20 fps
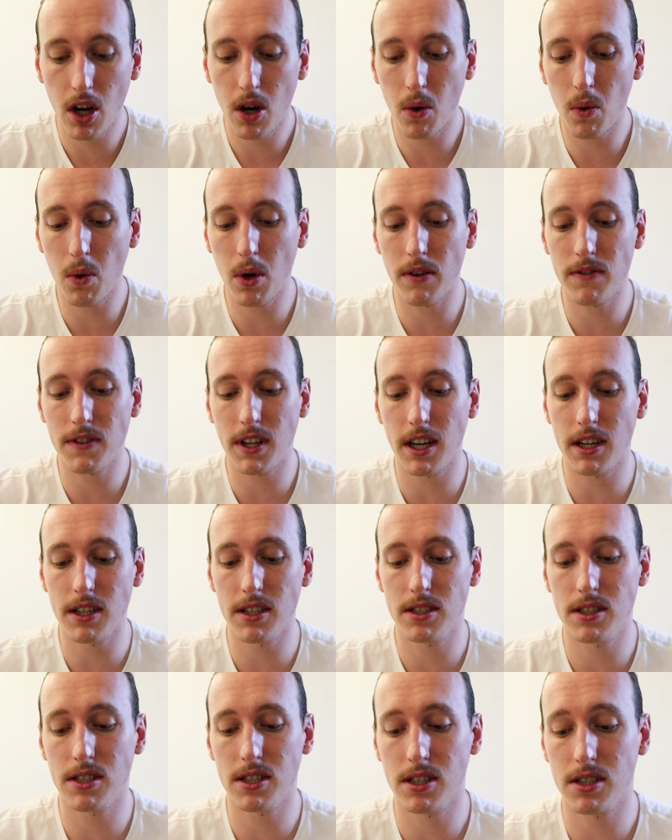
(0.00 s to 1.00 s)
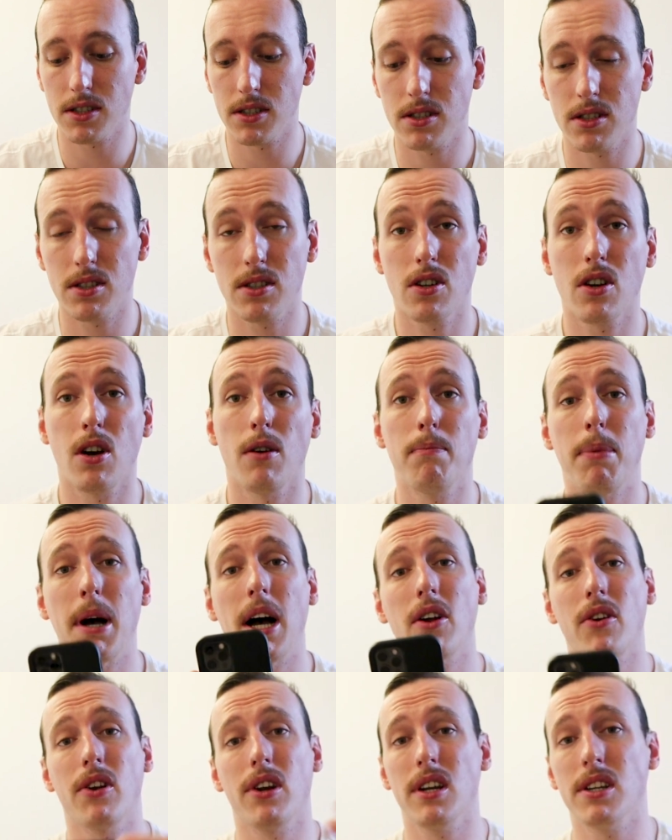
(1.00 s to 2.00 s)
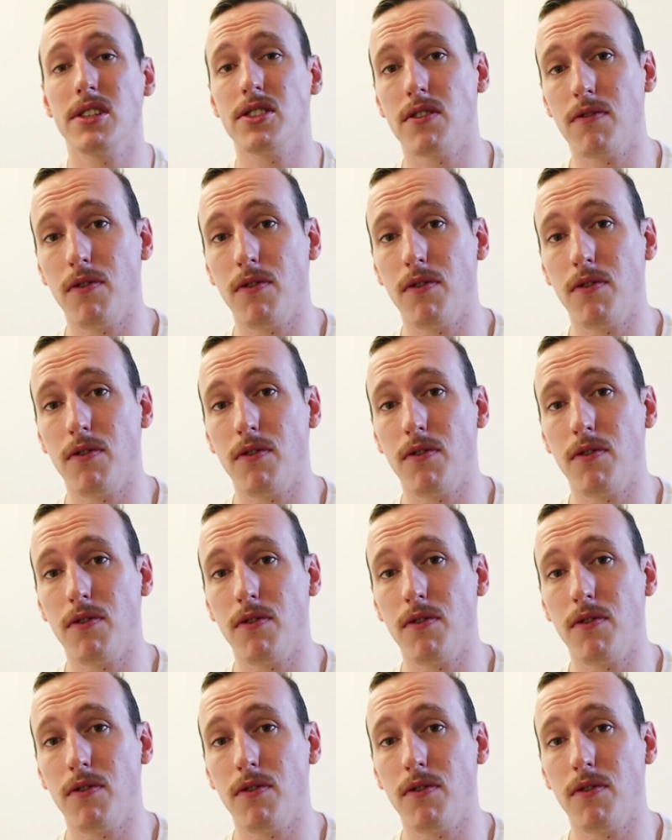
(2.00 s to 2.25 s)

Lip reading: All I've done is just compiled a list